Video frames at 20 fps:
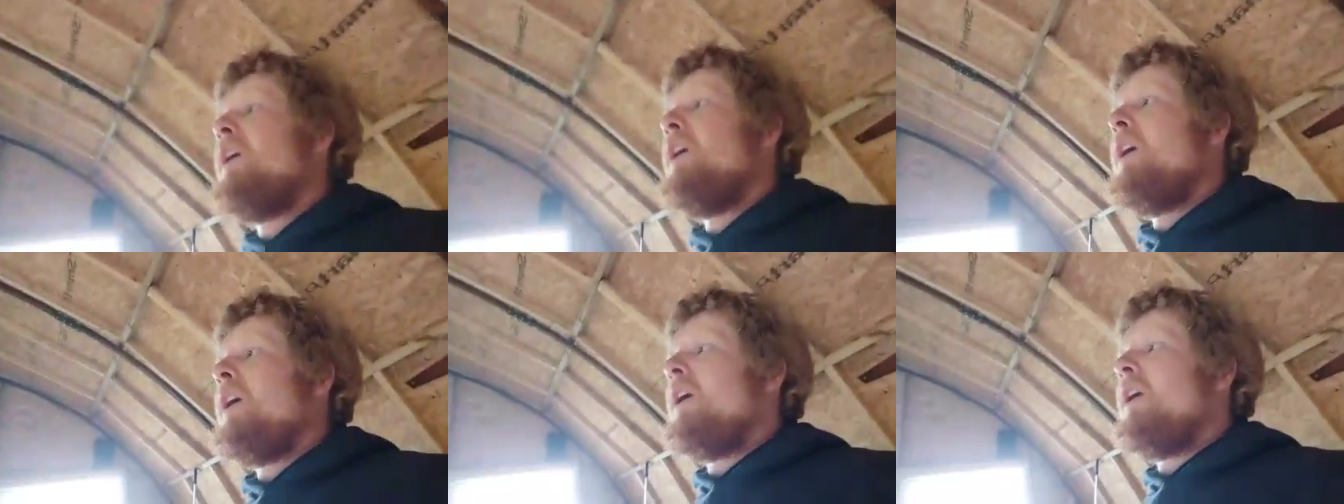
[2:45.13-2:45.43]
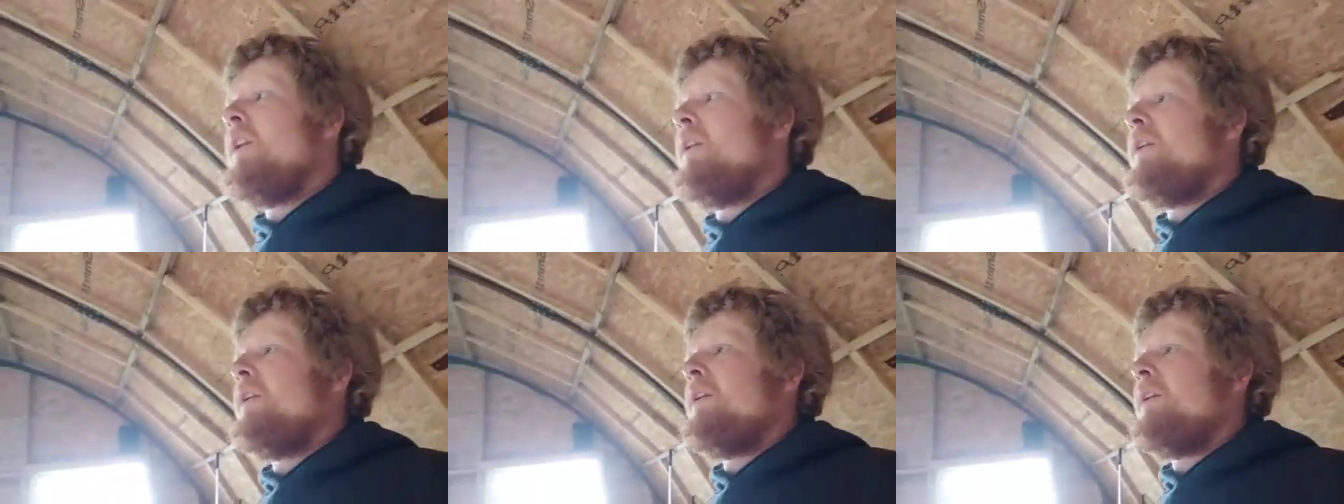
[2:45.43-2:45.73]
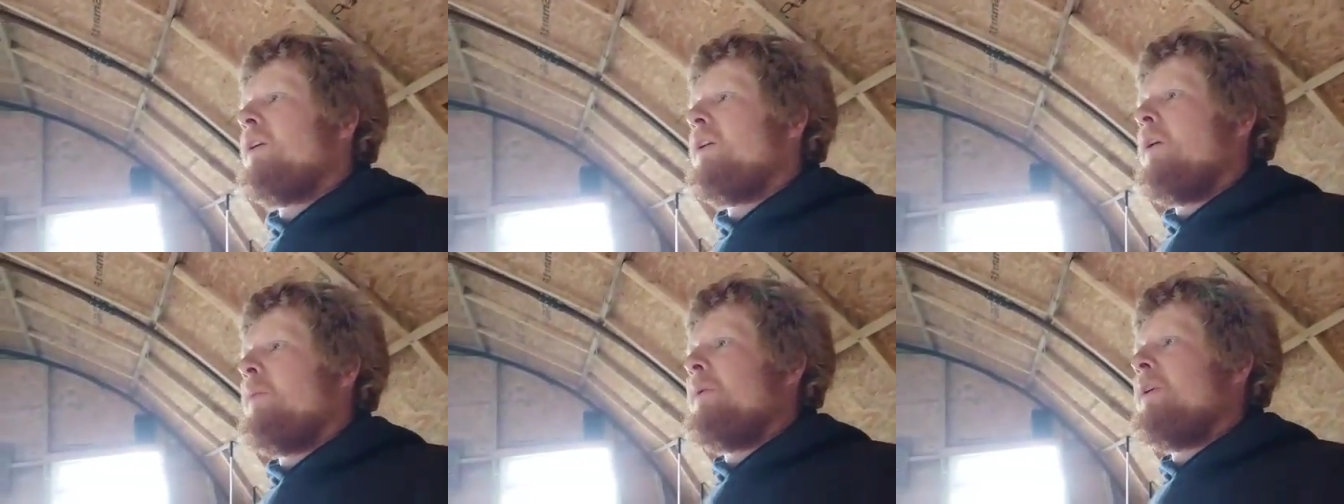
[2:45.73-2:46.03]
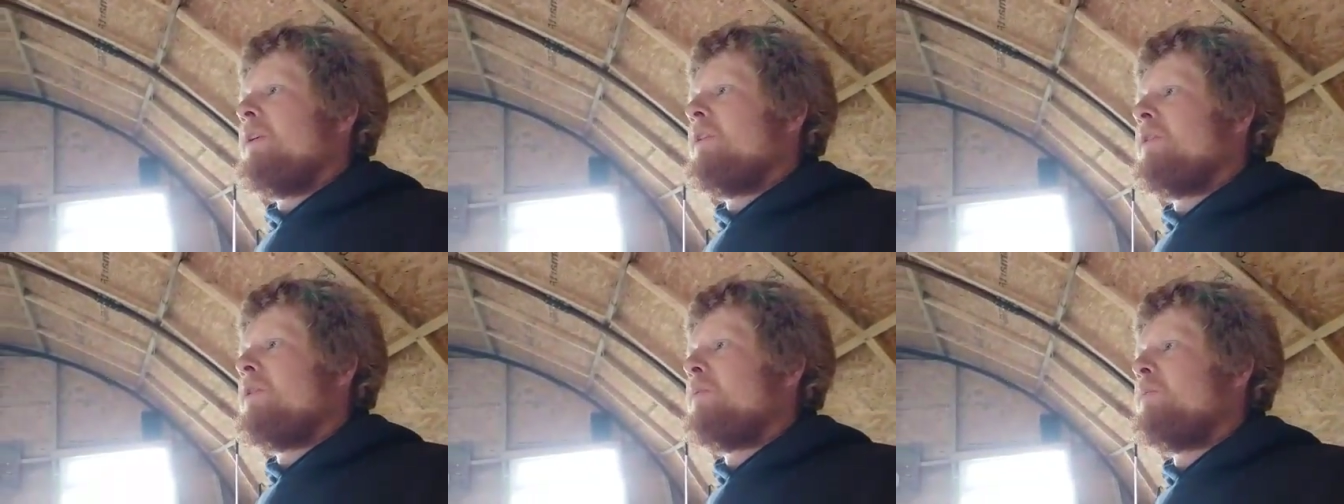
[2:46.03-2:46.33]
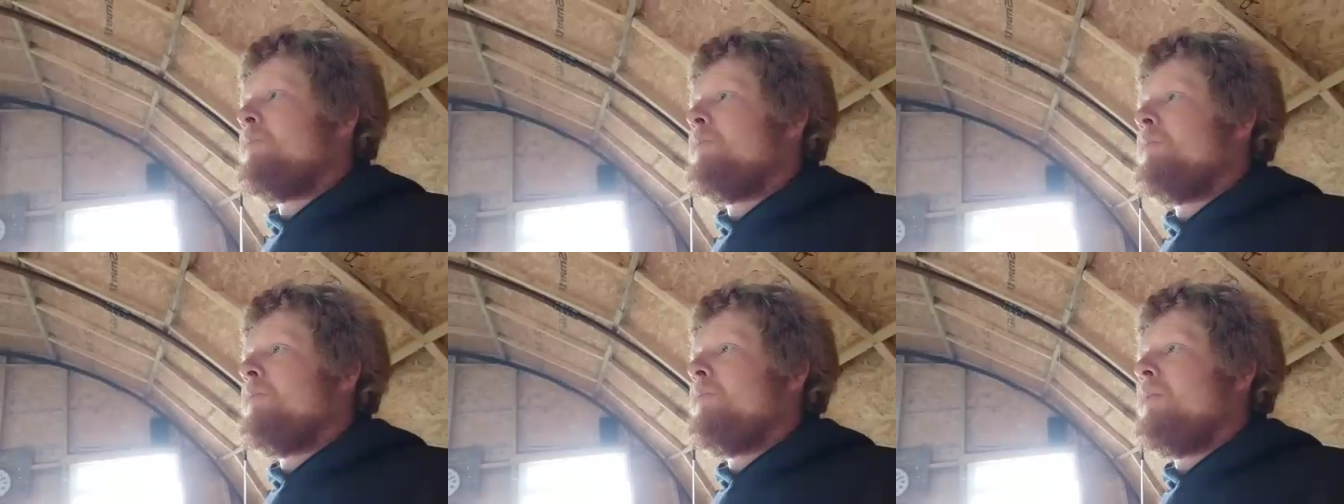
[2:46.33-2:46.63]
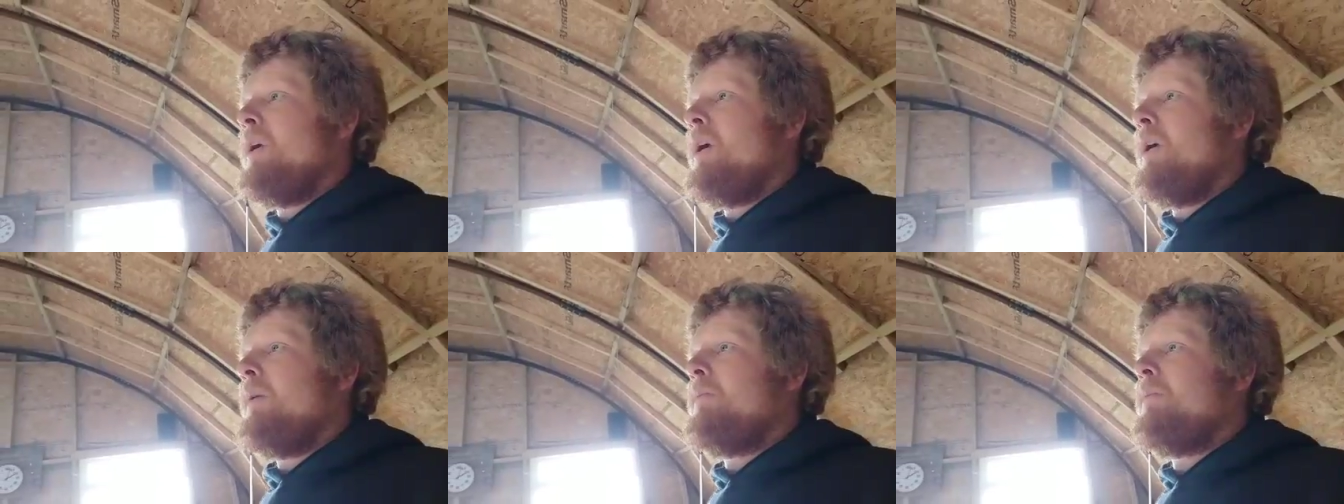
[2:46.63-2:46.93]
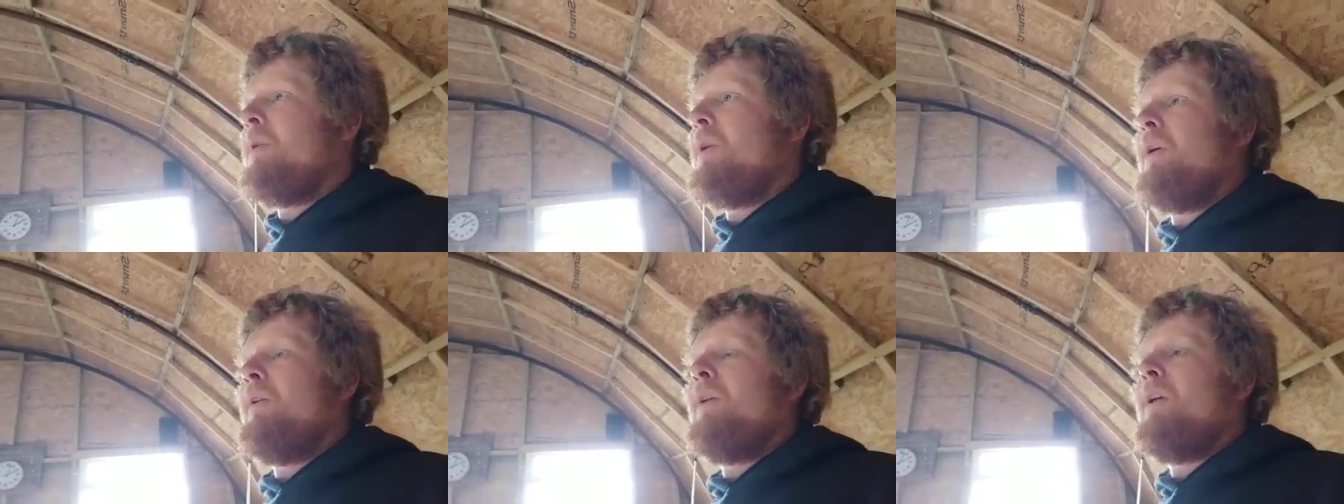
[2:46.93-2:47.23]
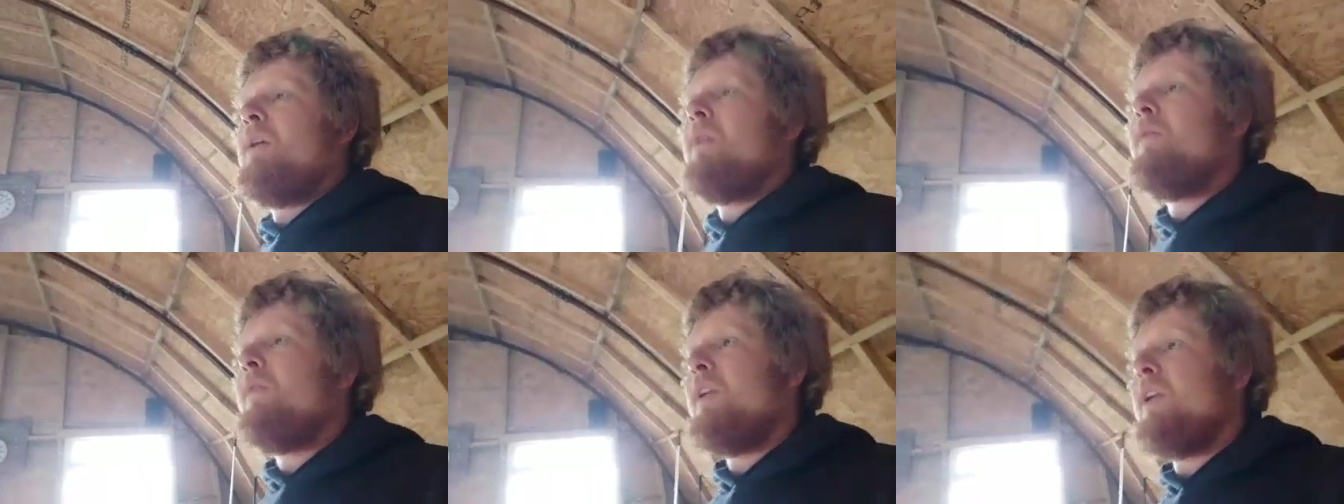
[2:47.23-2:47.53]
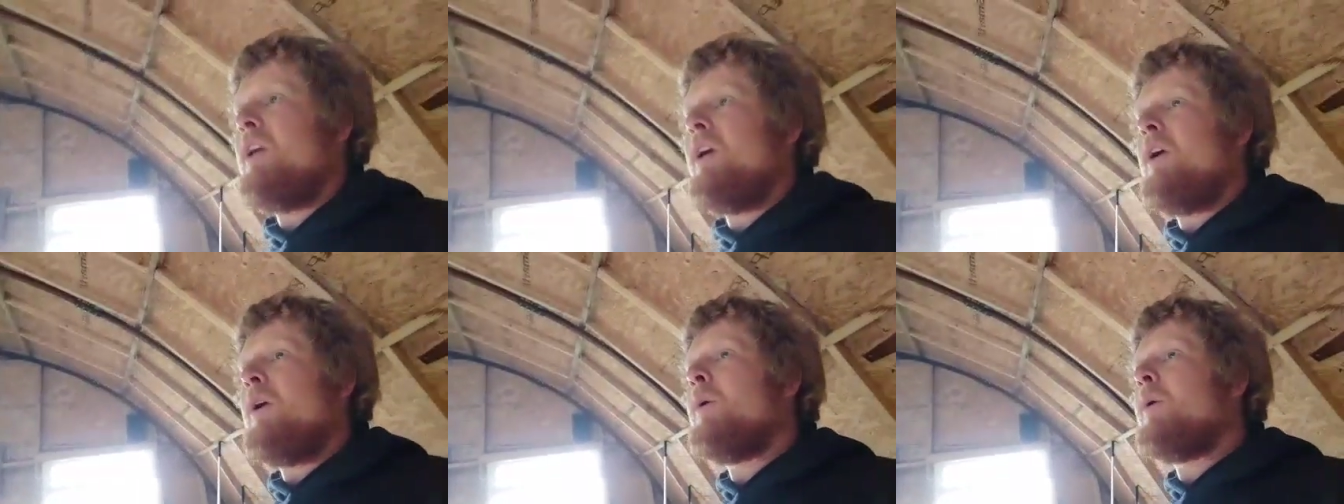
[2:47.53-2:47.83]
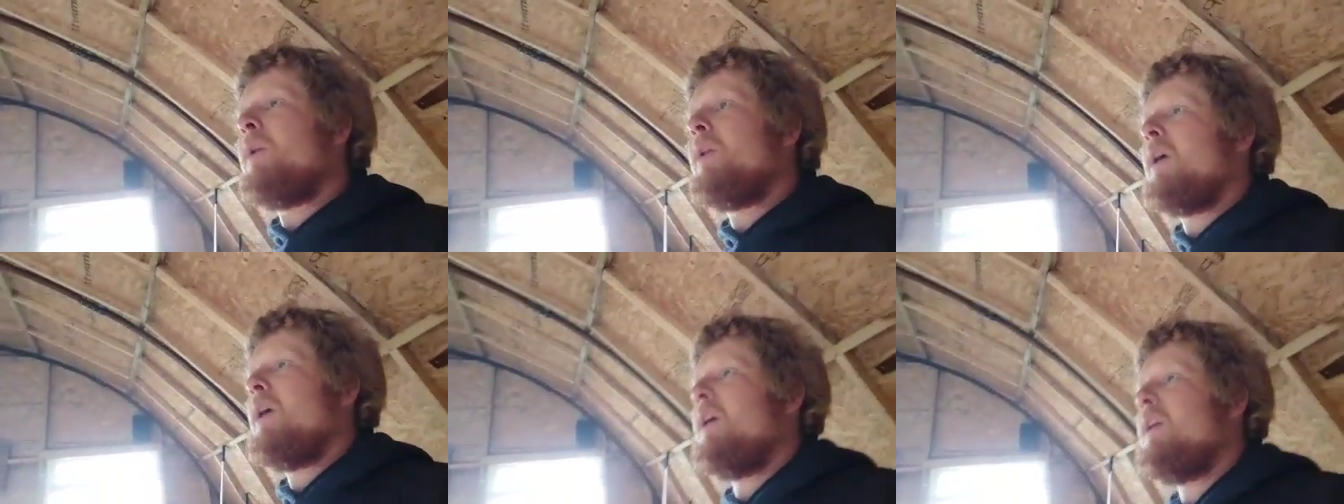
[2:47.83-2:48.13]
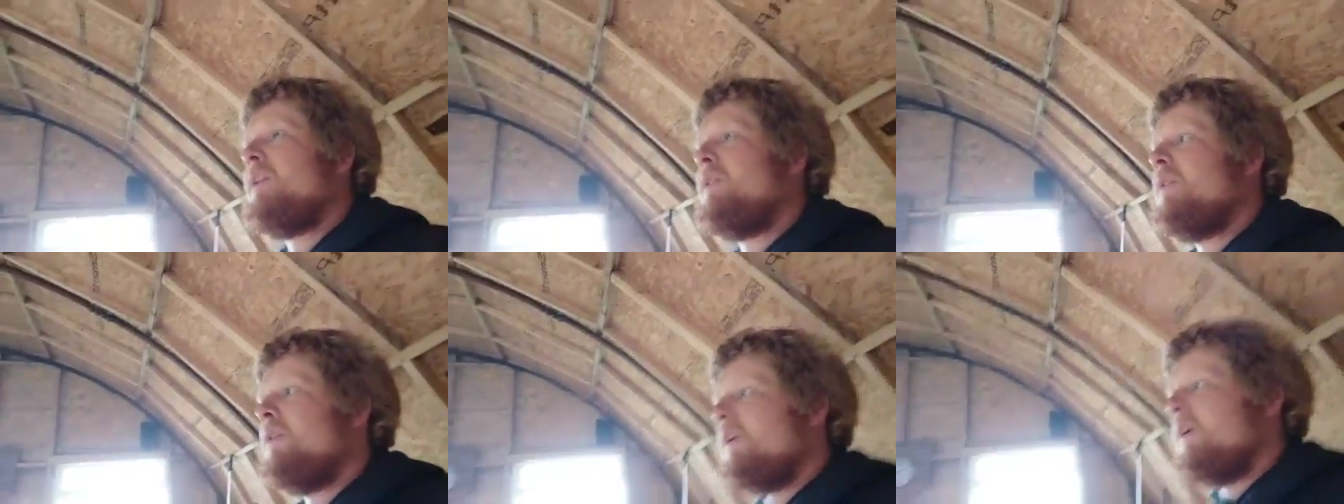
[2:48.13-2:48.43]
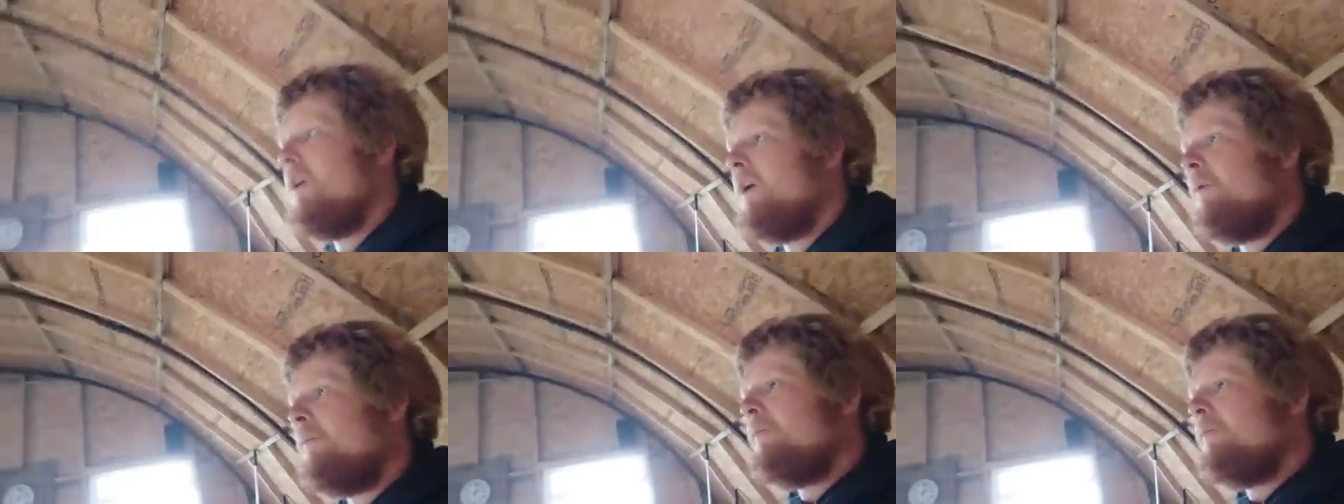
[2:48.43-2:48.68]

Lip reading: in the comments below the other video that